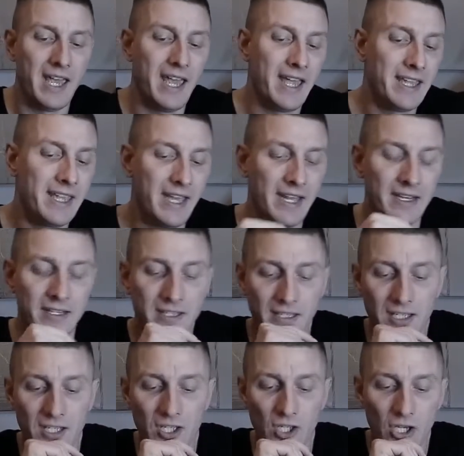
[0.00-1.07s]
again,
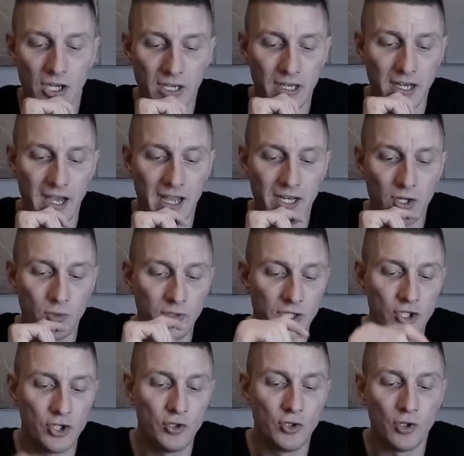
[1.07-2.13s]
I know
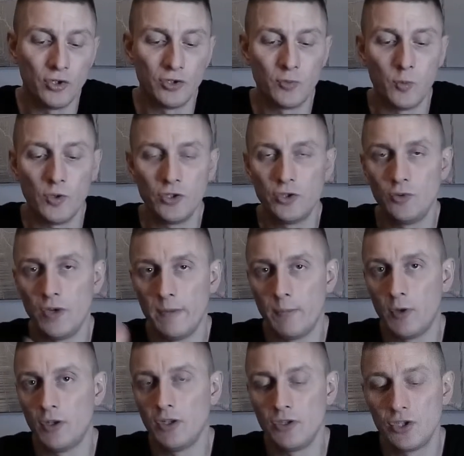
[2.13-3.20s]
that you don't want to
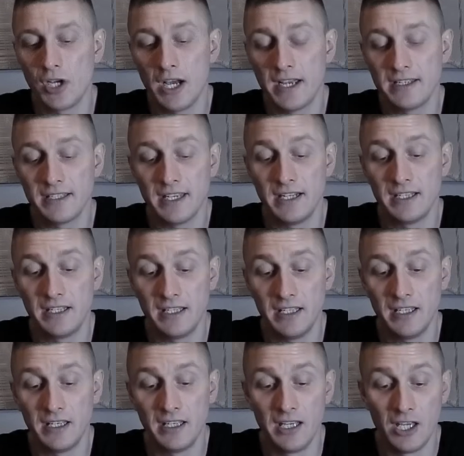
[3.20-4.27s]
apologize, and
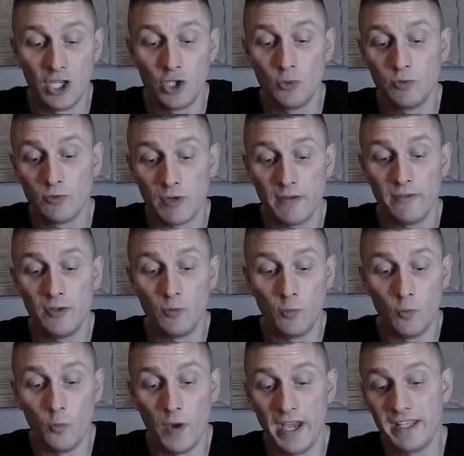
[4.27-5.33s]
you would rather
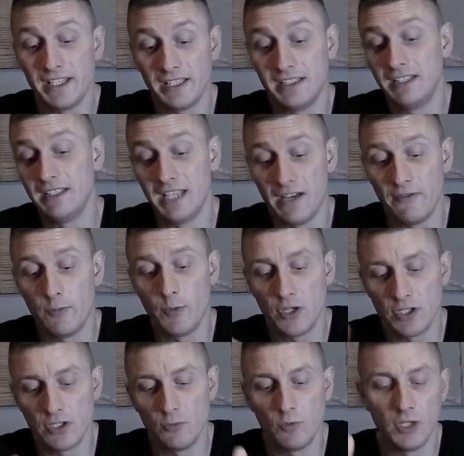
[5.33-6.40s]
wait until the other
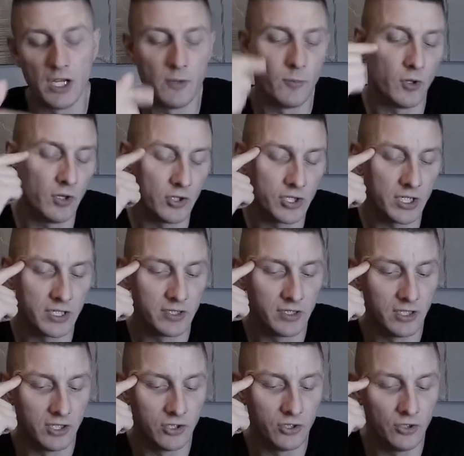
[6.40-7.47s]
person will apologize
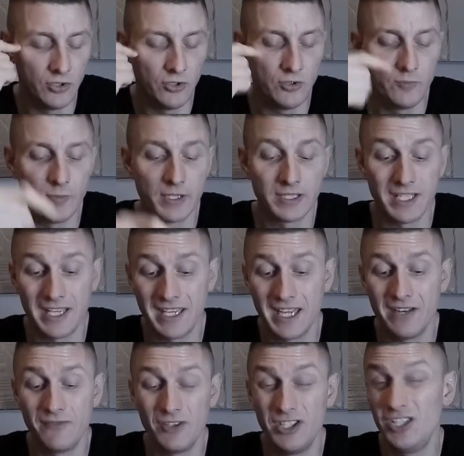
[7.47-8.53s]
to you, but
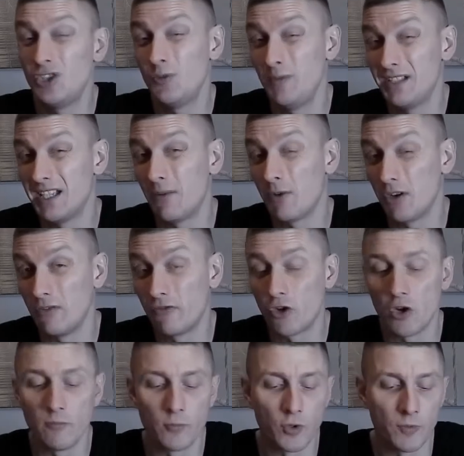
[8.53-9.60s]
again, there needs to be some kind of
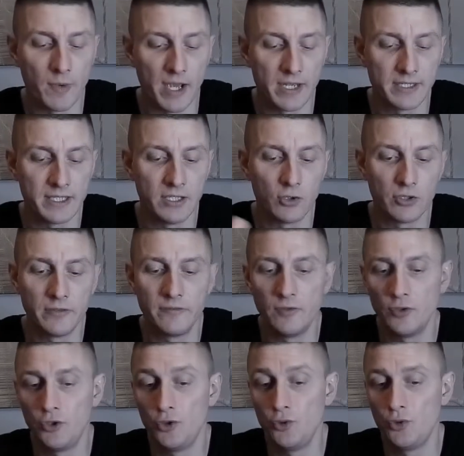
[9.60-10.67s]
compromise in order for
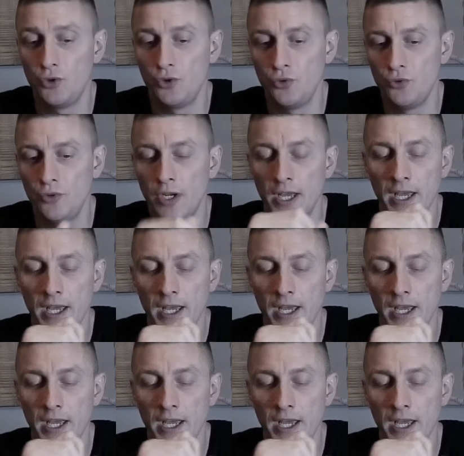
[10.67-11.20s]
you to